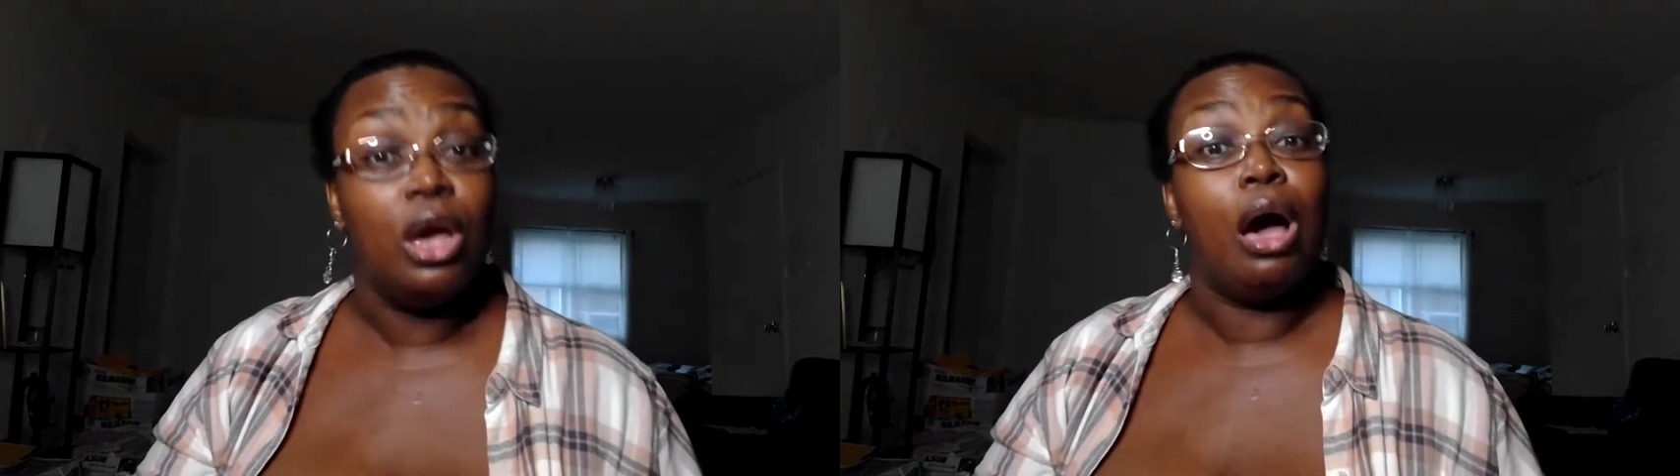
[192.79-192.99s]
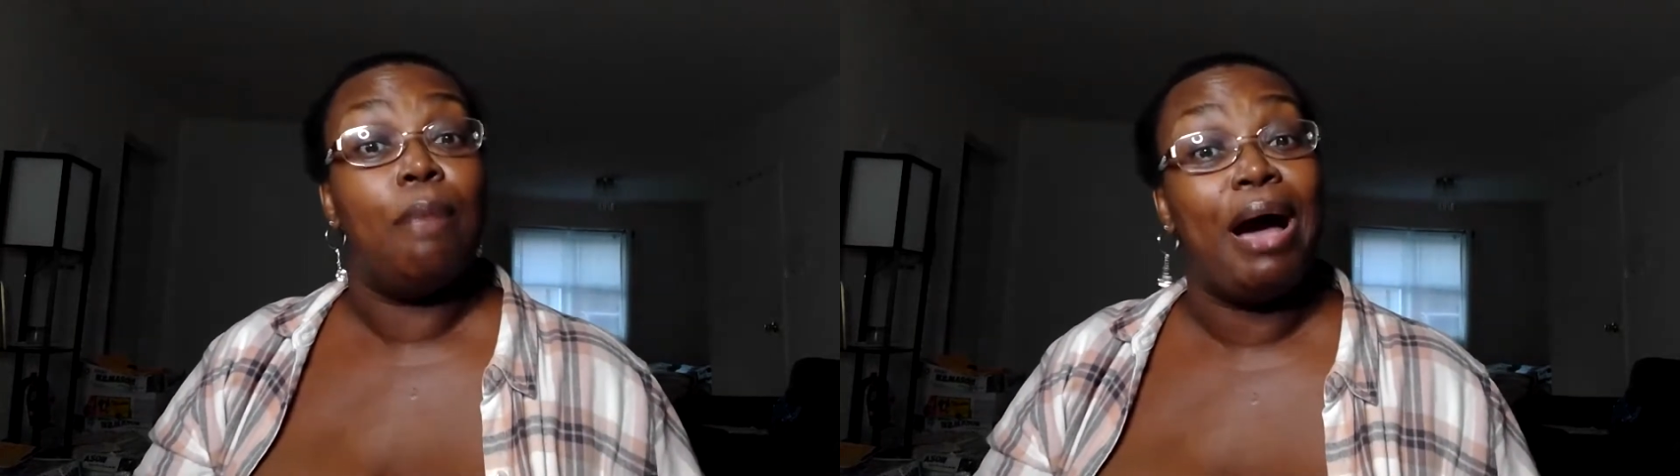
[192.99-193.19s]

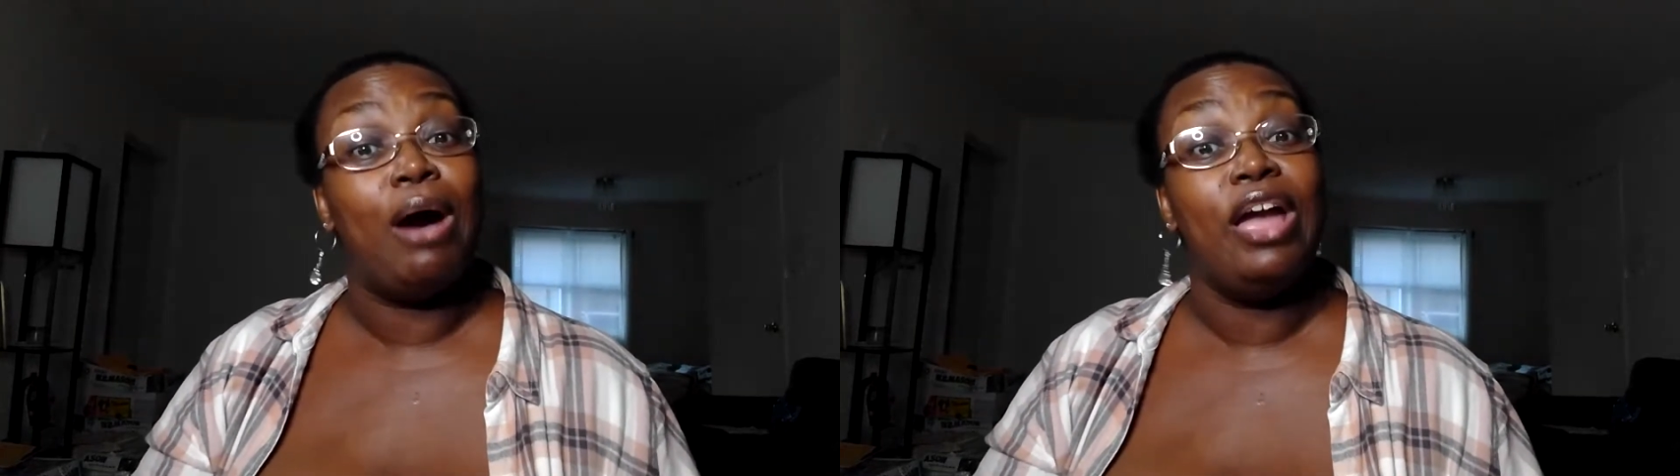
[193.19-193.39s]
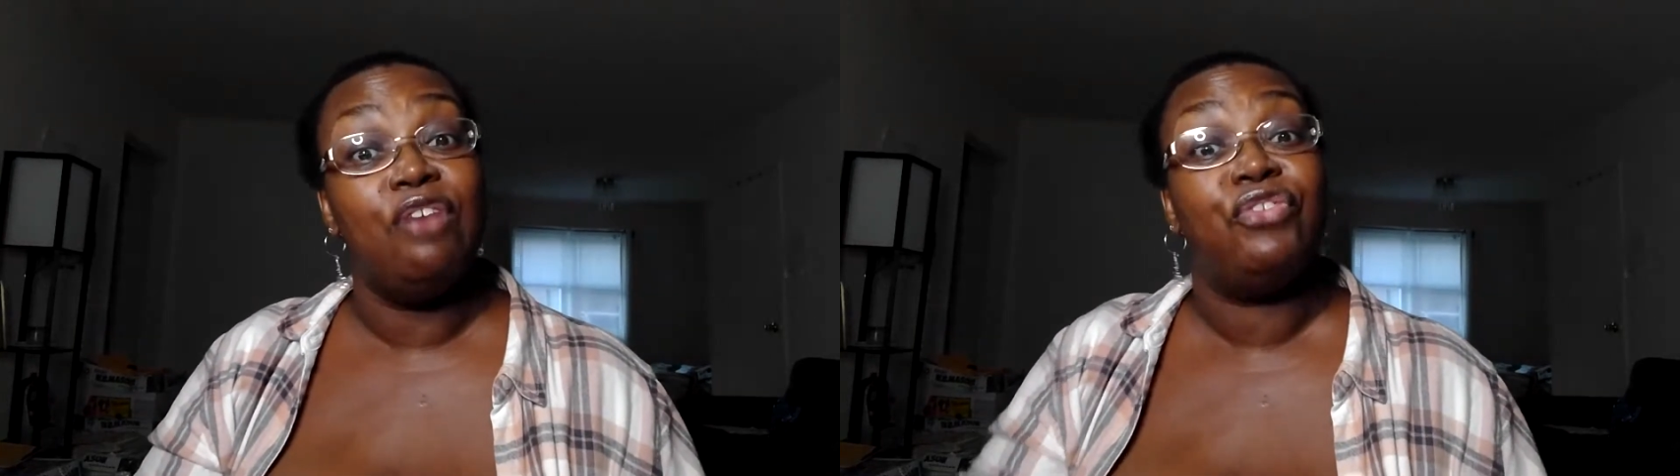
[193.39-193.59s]

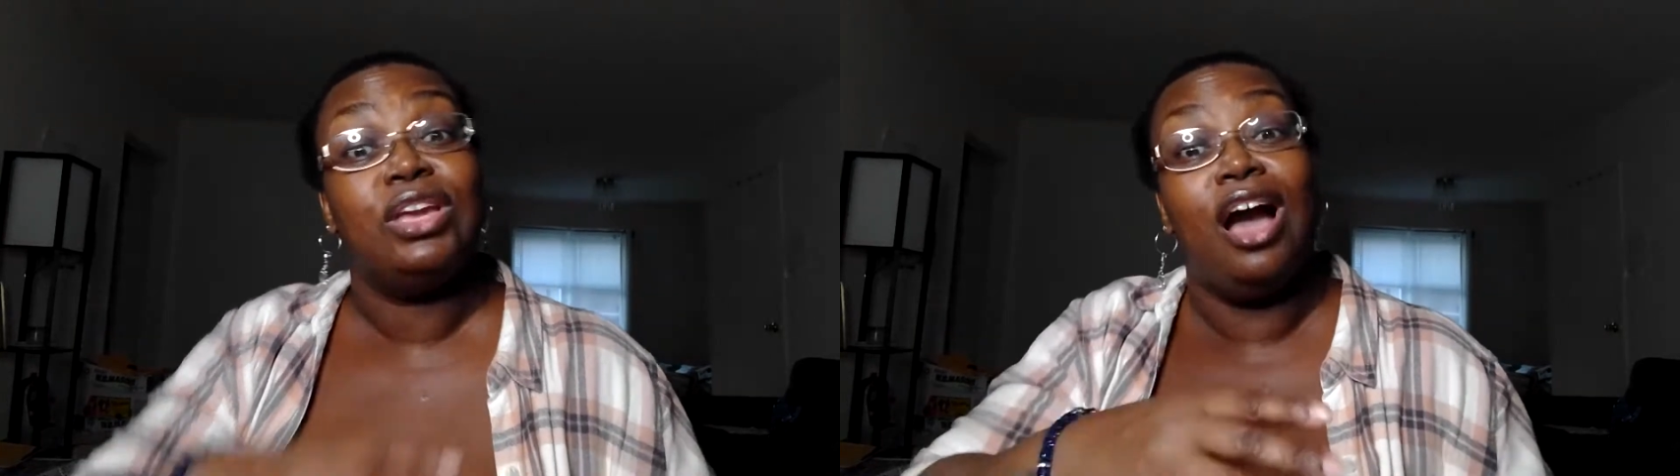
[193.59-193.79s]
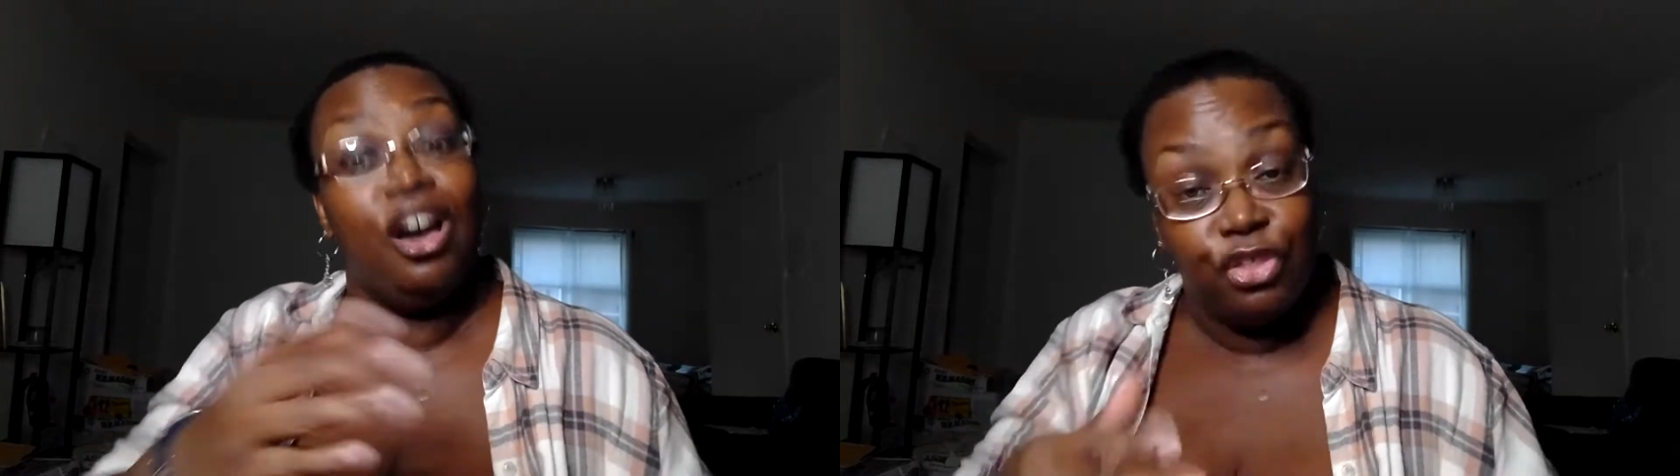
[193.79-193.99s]
about
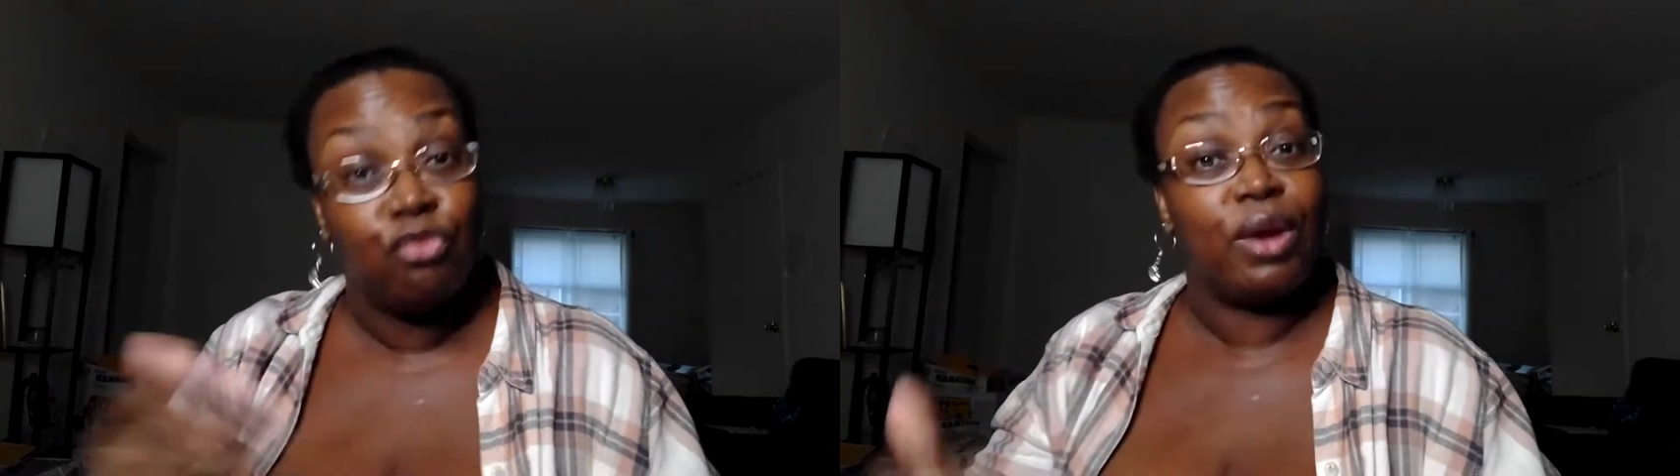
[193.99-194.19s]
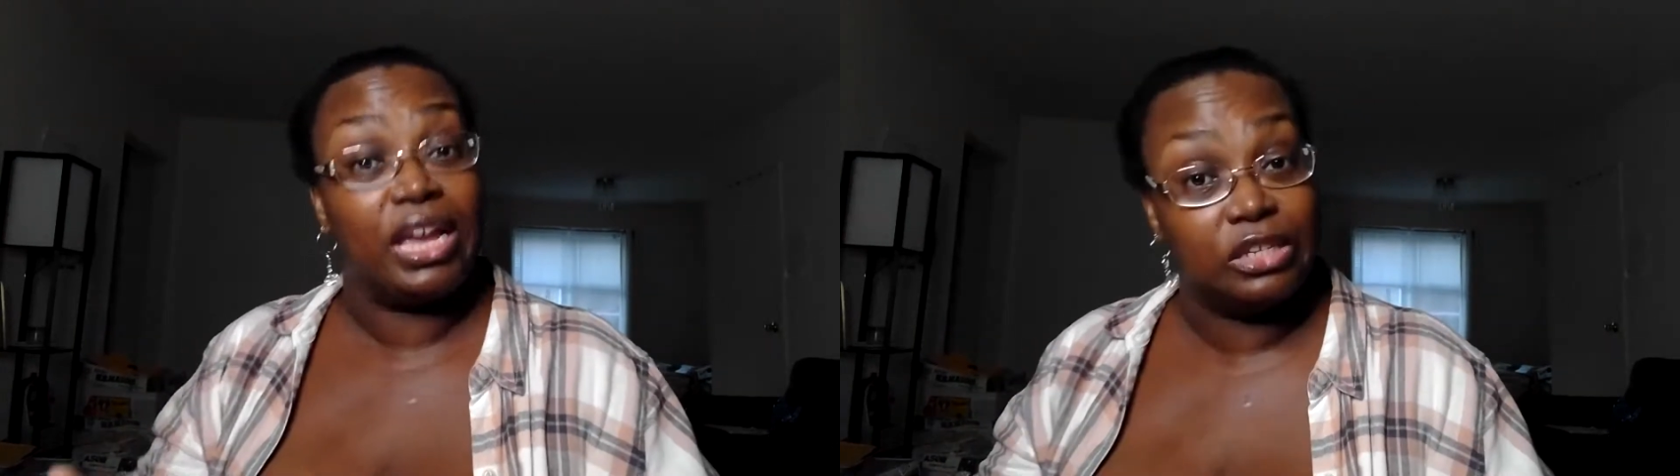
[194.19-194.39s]
every
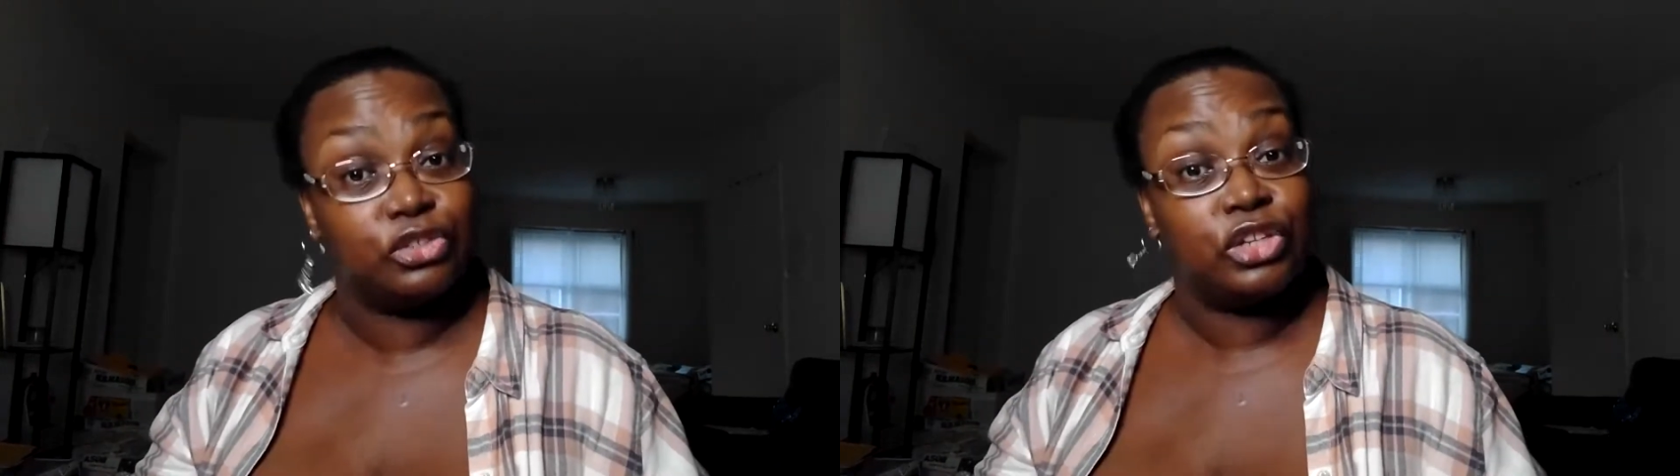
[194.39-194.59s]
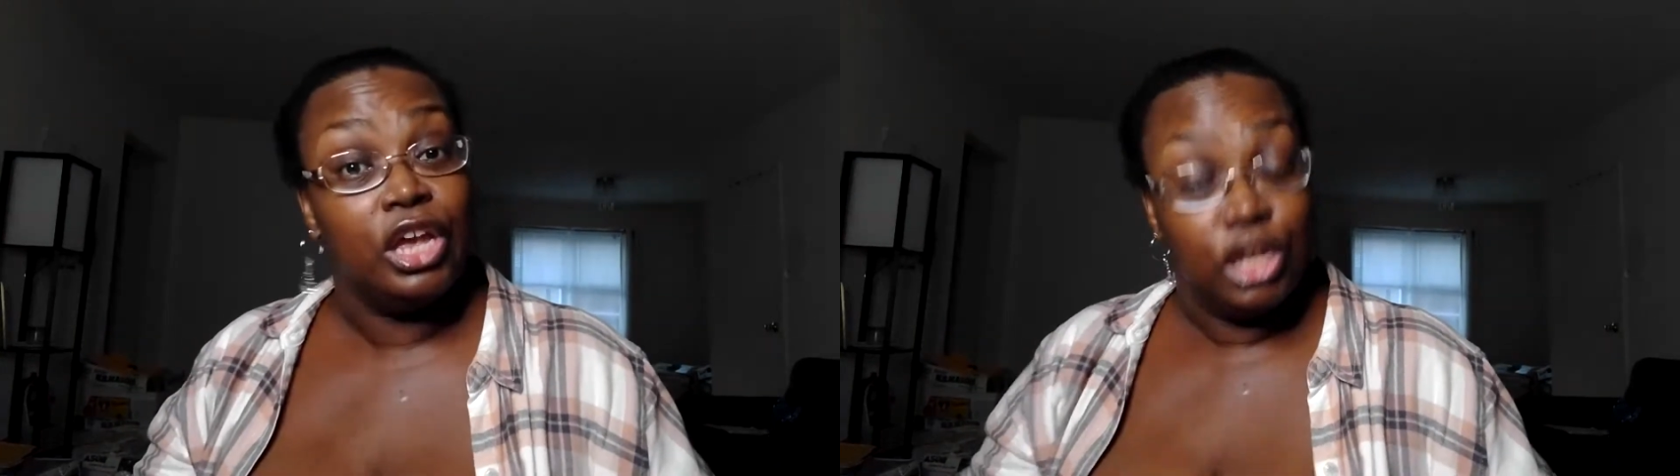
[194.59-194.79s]
other race?